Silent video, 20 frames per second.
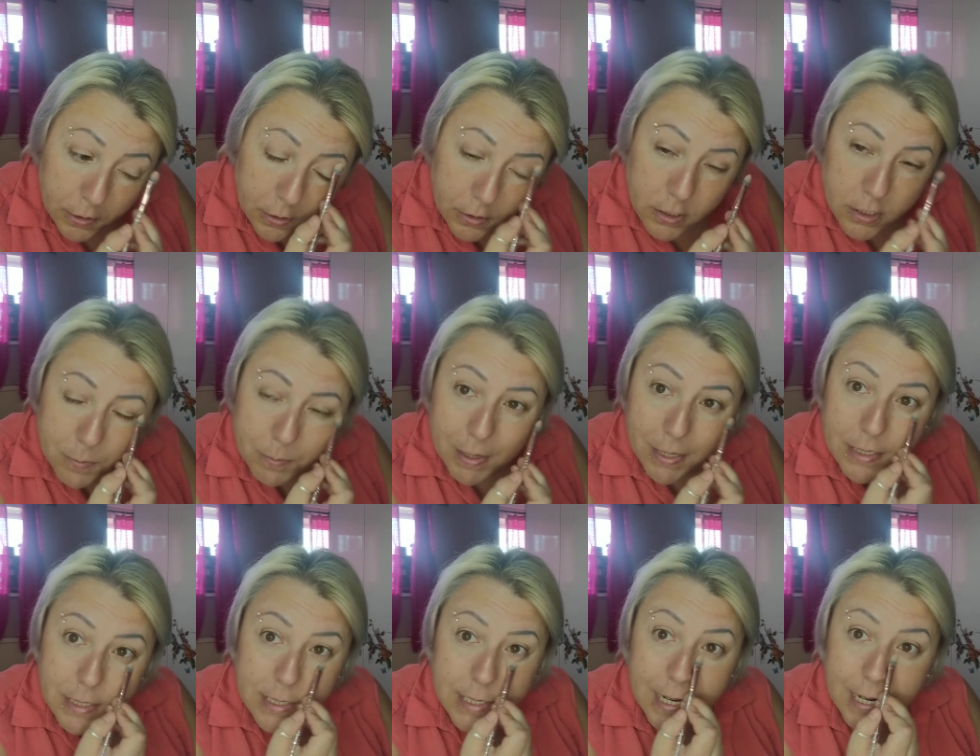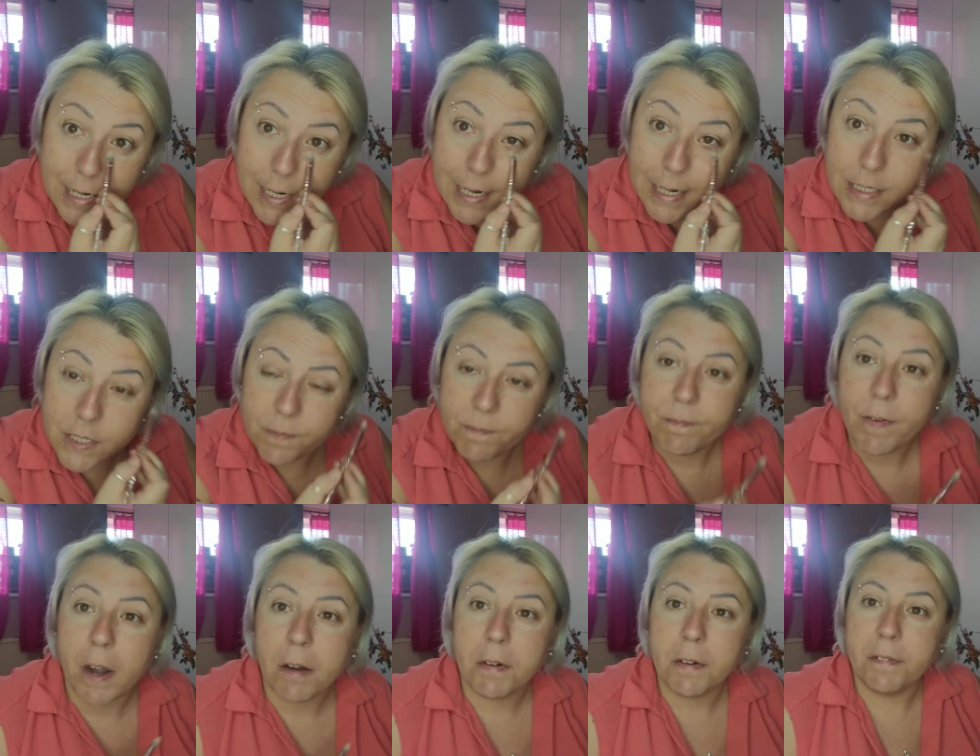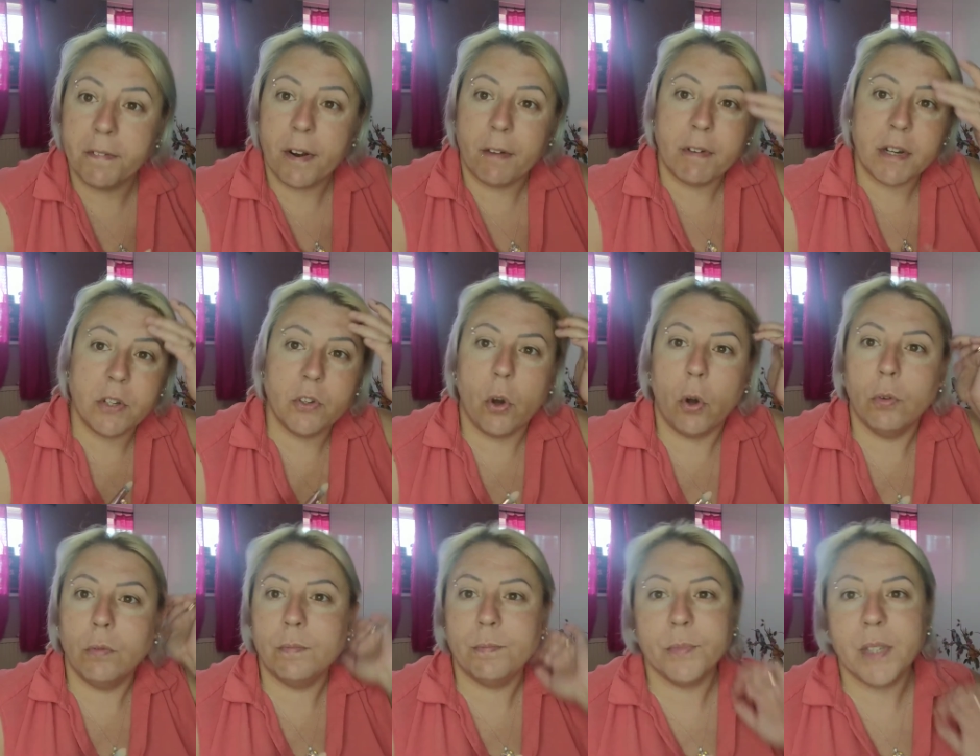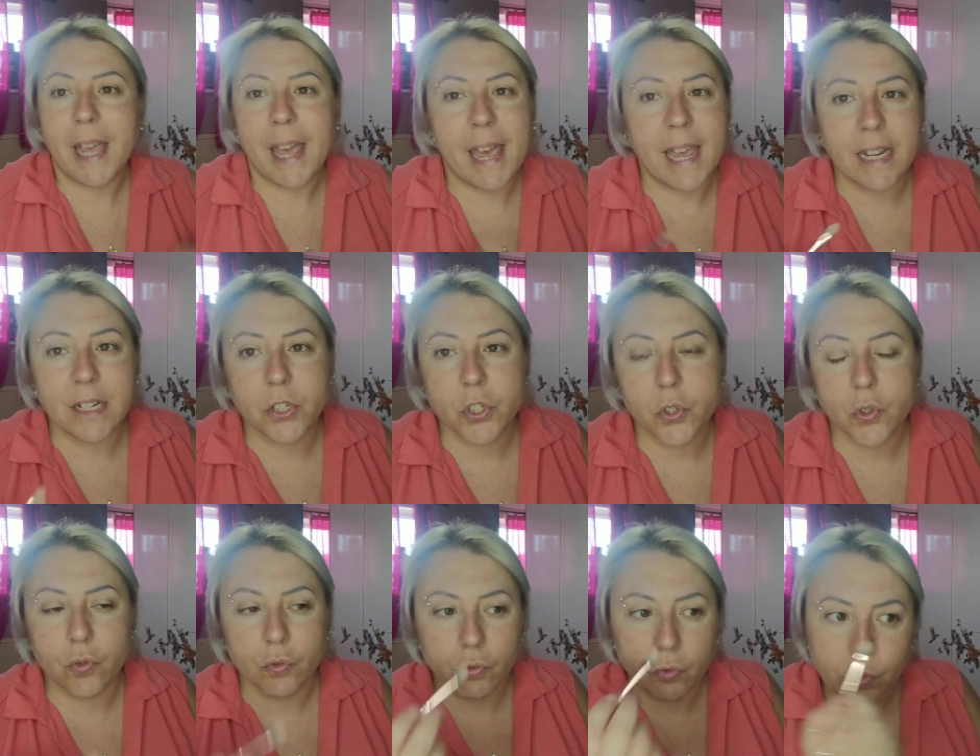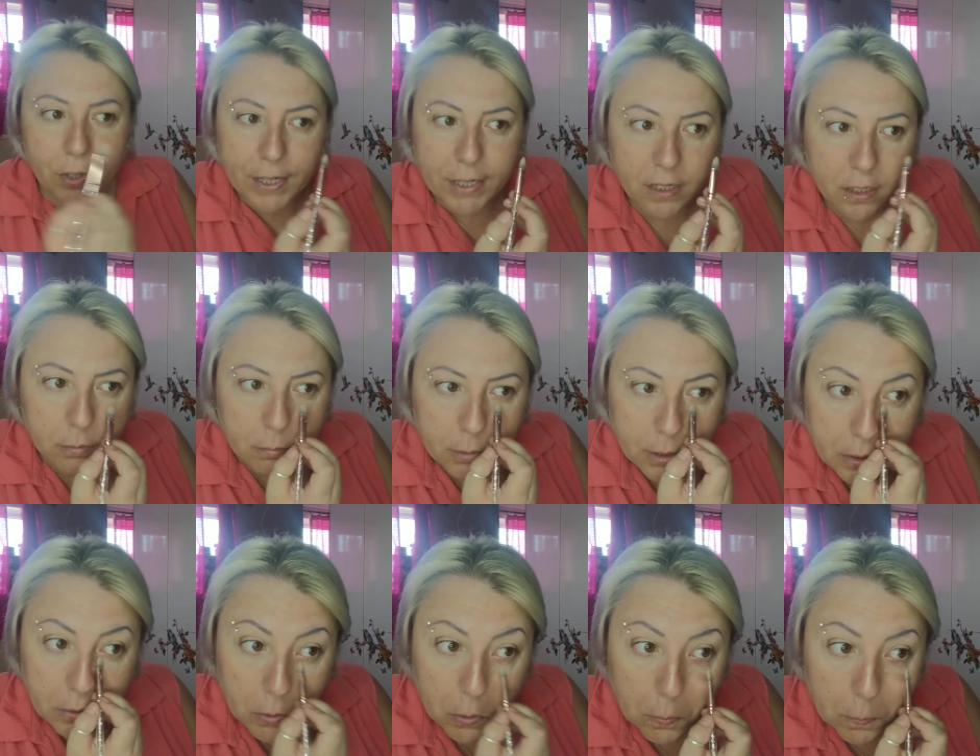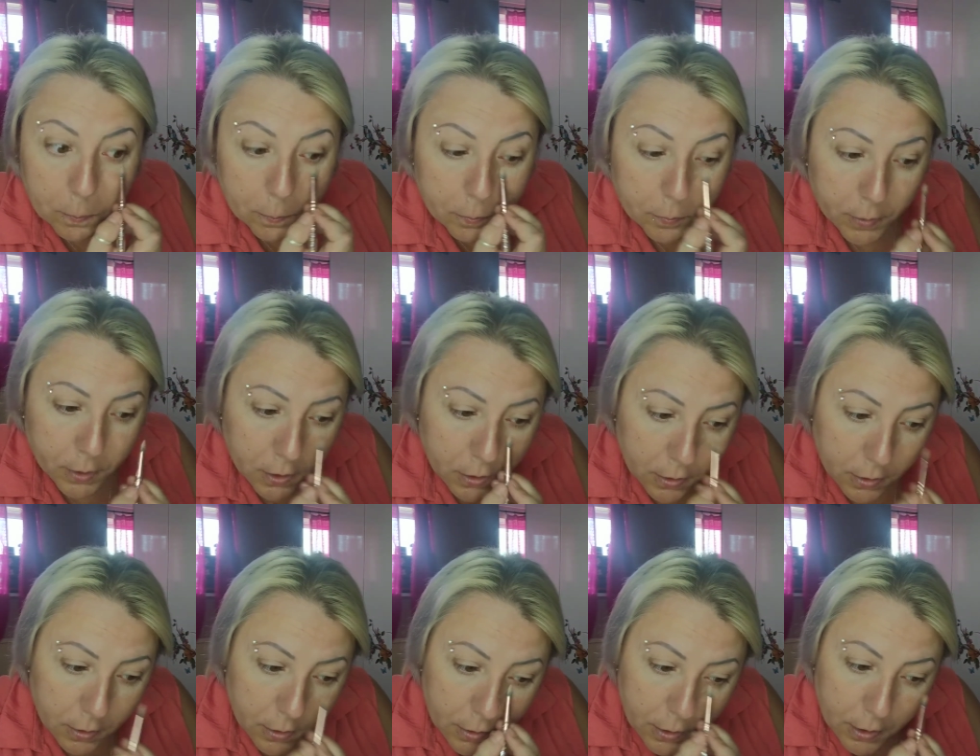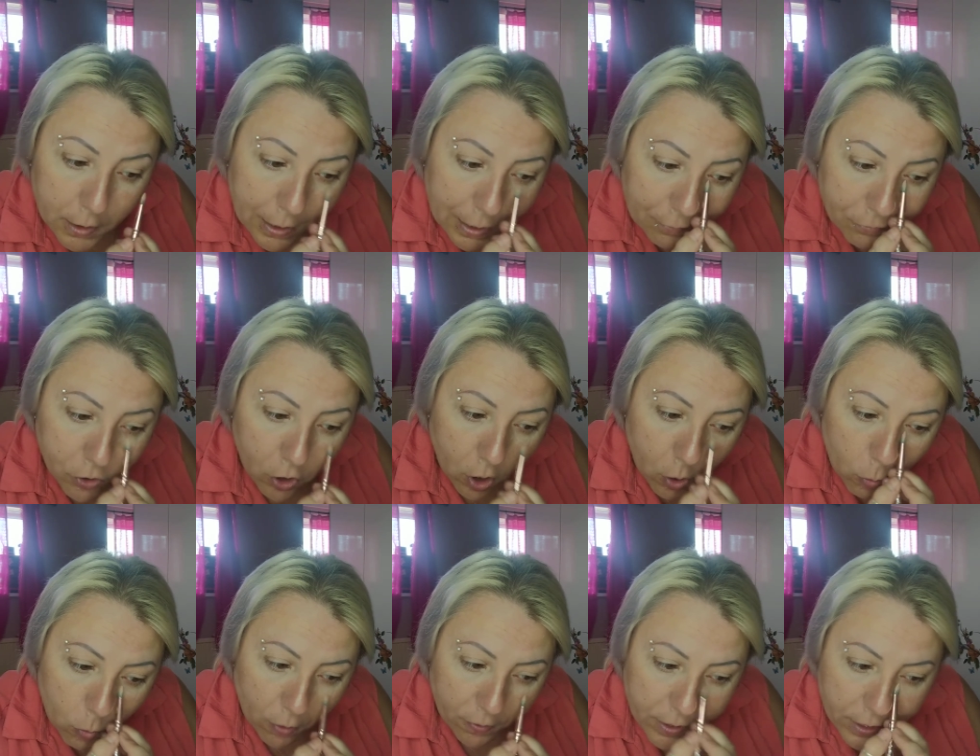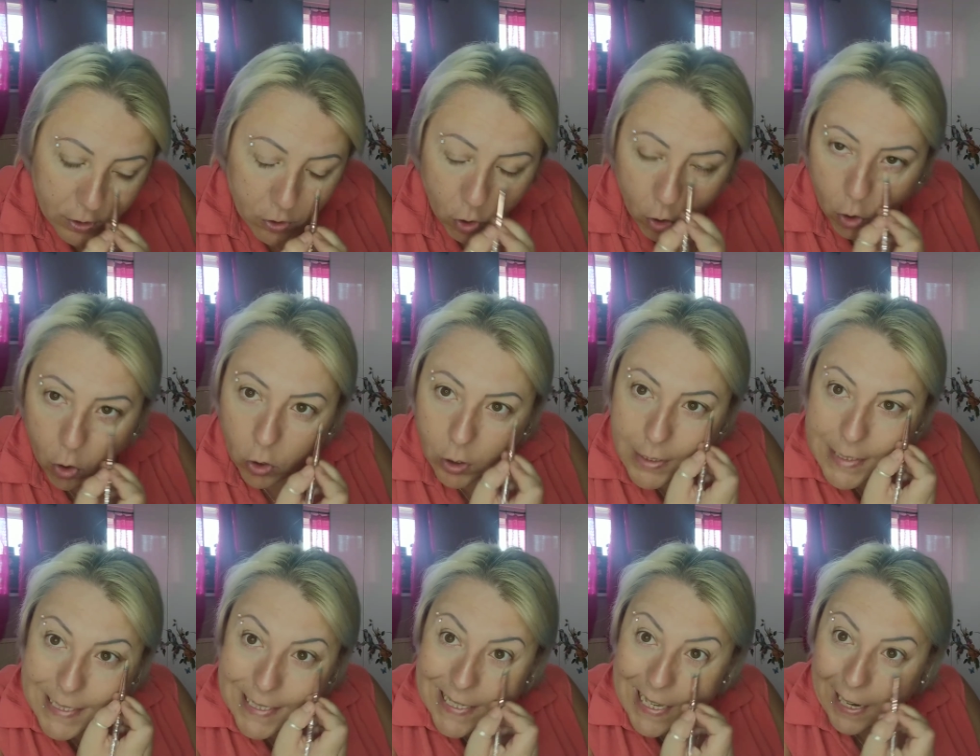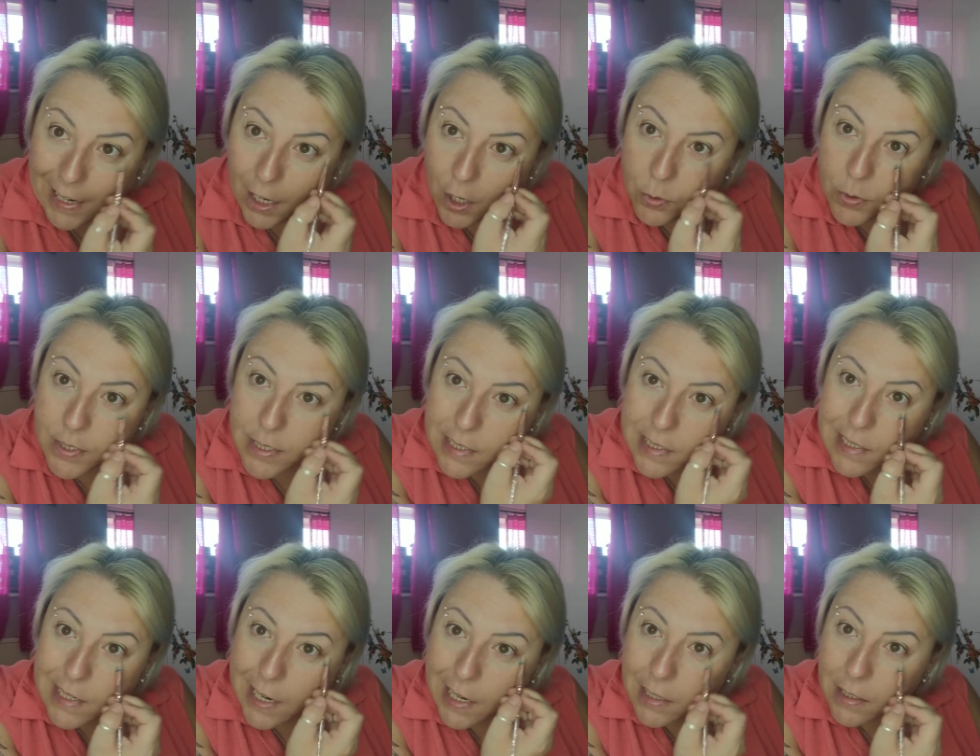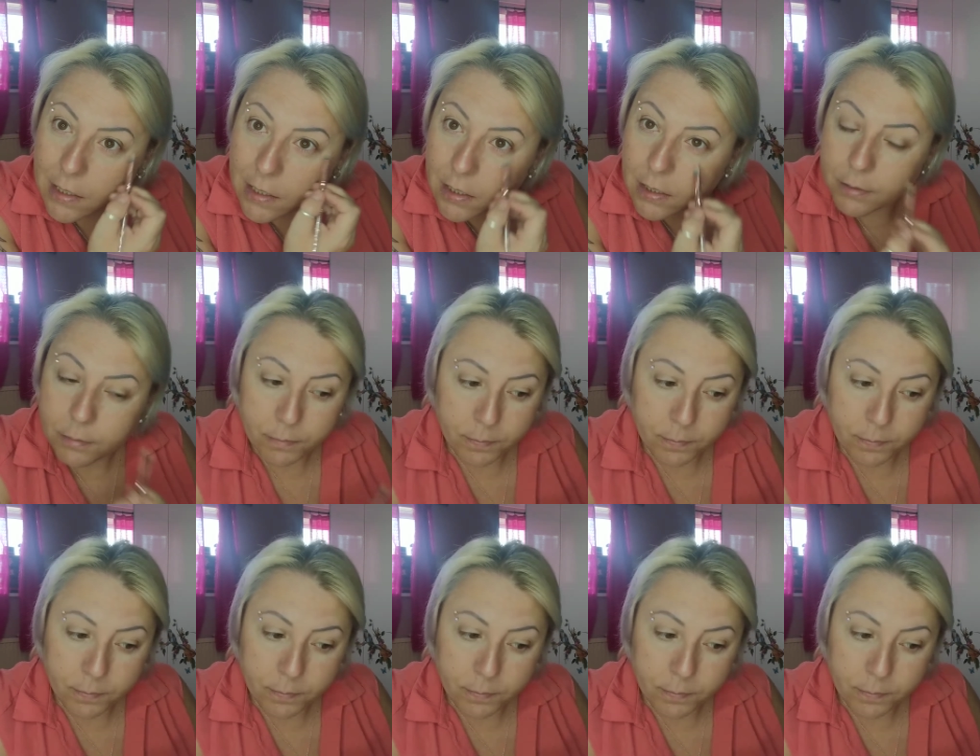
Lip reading: Because my skin is very, very dull. Extremely dull. I've got what they call sallow skin.